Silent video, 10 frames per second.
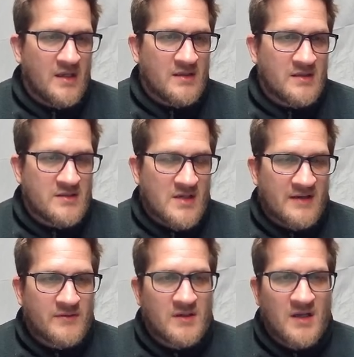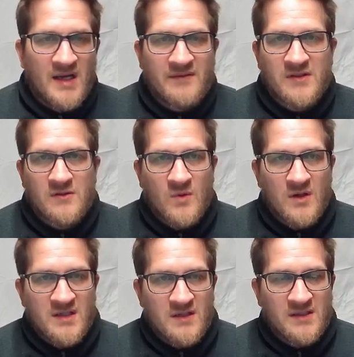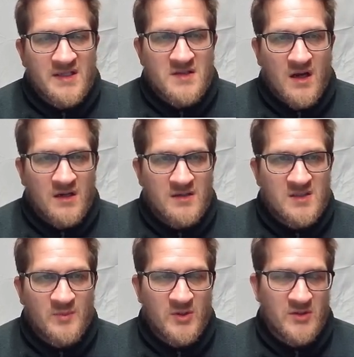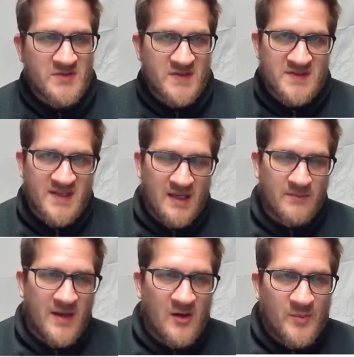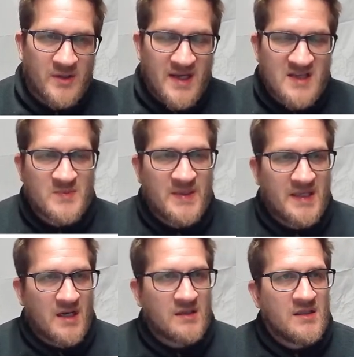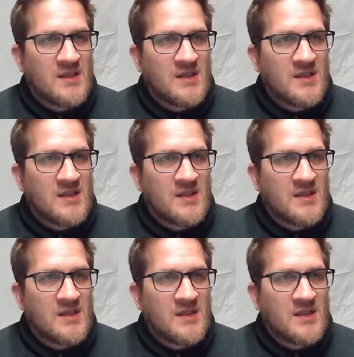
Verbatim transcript: the driver not having to work nearly as hard to produce the same output SPL.